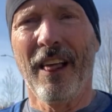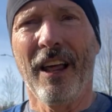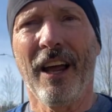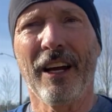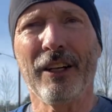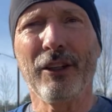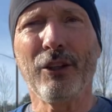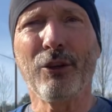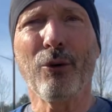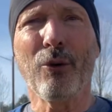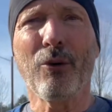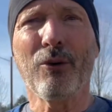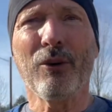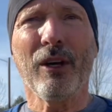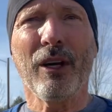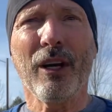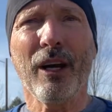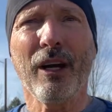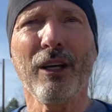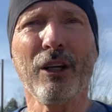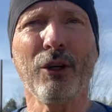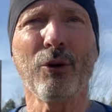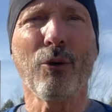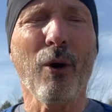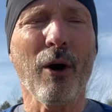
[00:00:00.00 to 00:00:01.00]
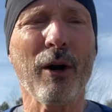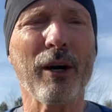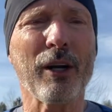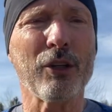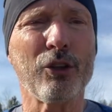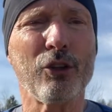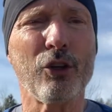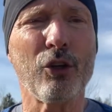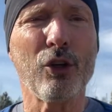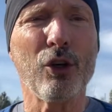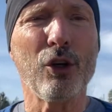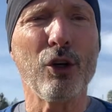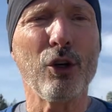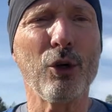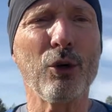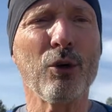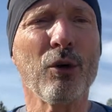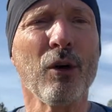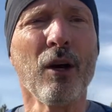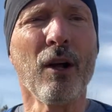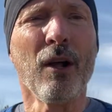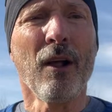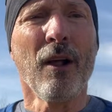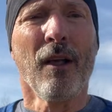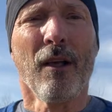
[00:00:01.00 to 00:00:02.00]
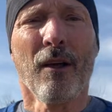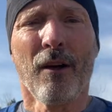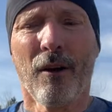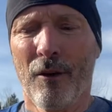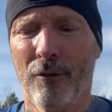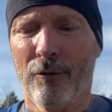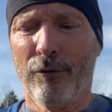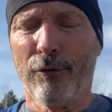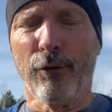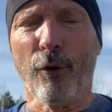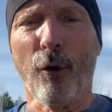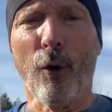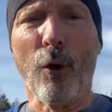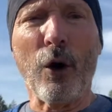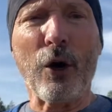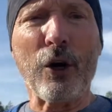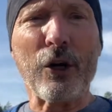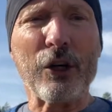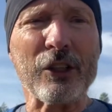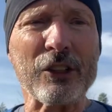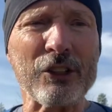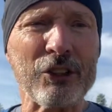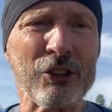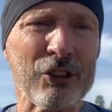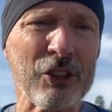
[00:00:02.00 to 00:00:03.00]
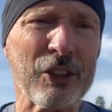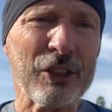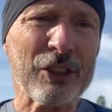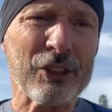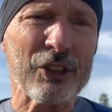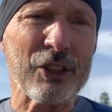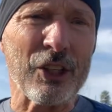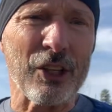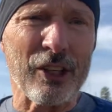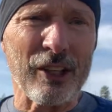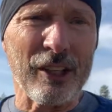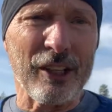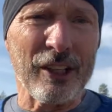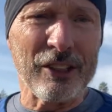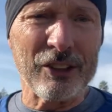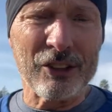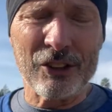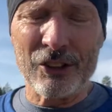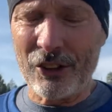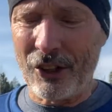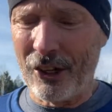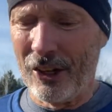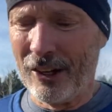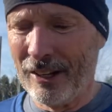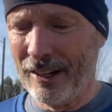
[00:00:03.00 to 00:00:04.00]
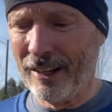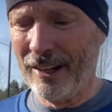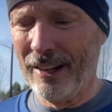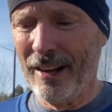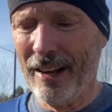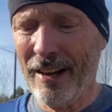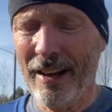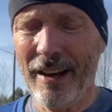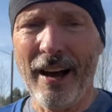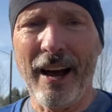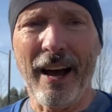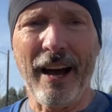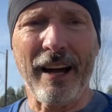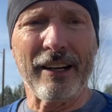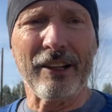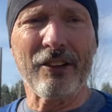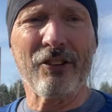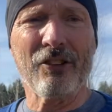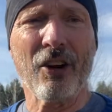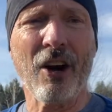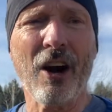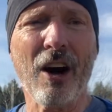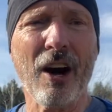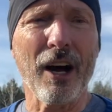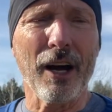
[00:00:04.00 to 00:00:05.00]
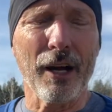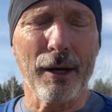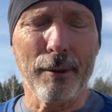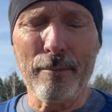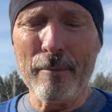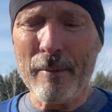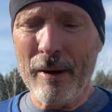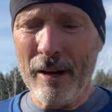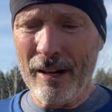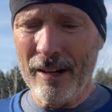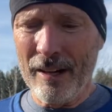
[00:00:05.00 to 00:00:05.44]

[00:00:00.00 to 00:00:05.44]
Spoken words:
And you want to do 4 to 6 of these at a time.